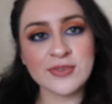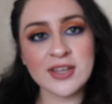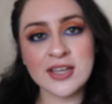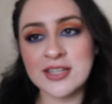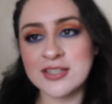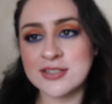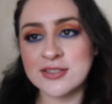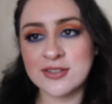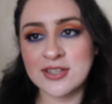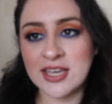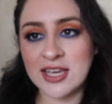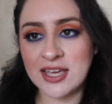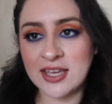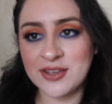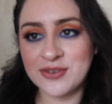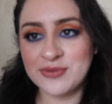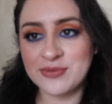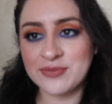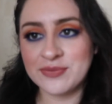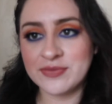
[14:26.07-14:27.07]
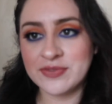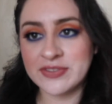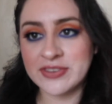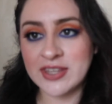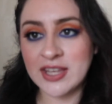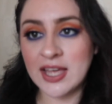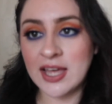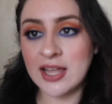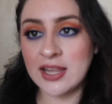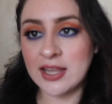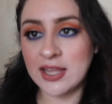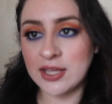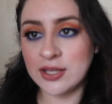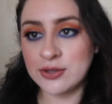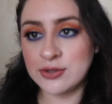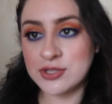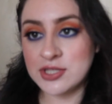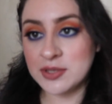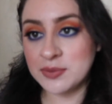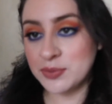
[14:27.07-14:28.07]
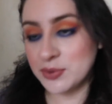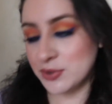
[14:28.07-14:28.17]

it's okay I like using